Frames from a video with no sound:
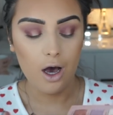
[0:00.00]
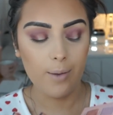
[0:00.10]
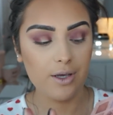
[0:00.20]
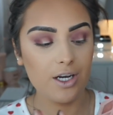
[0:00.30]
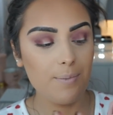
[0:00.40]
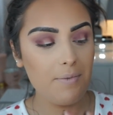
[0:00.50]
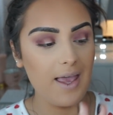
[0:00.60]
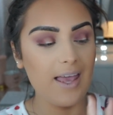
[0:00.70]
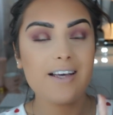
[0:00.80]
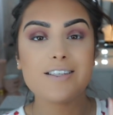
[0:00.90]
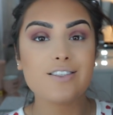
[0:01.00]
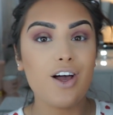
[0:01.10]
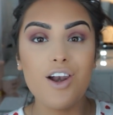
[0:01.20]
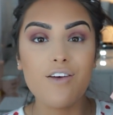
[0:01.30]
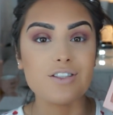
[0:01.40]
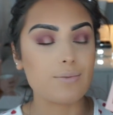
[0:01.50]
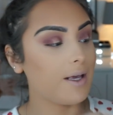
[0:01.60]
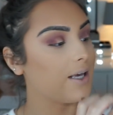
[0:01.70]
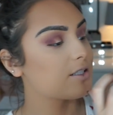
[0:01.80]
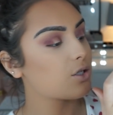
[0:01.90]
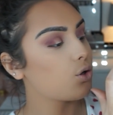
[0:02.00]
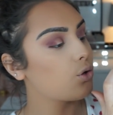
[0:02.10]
I'm gonna mix, I love to mix,